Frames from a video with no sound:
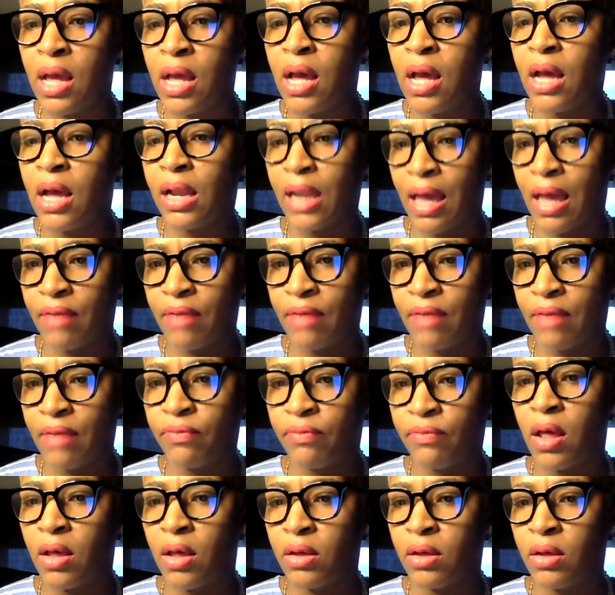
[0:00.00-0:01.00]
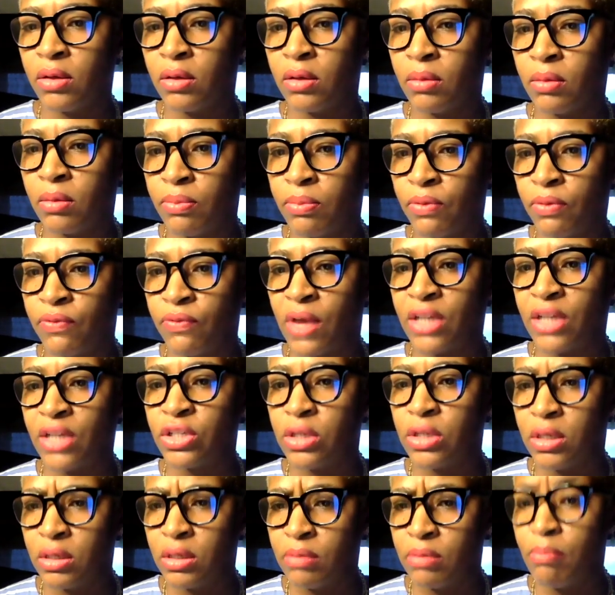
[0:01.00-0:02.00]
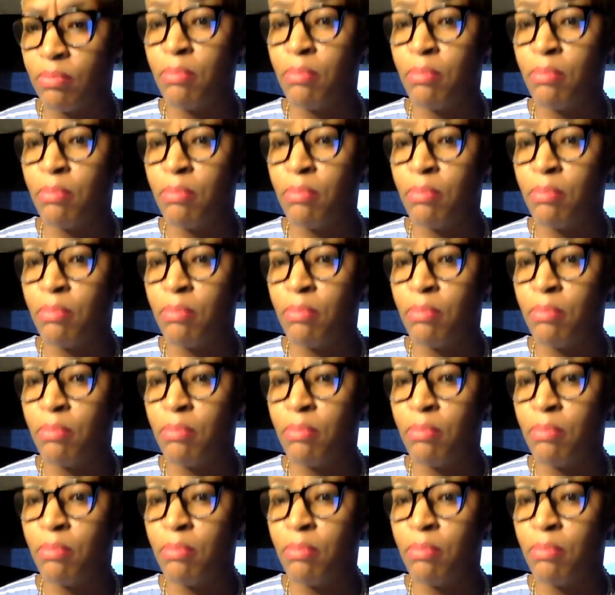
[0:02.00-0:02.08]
a lifelong perfectionism.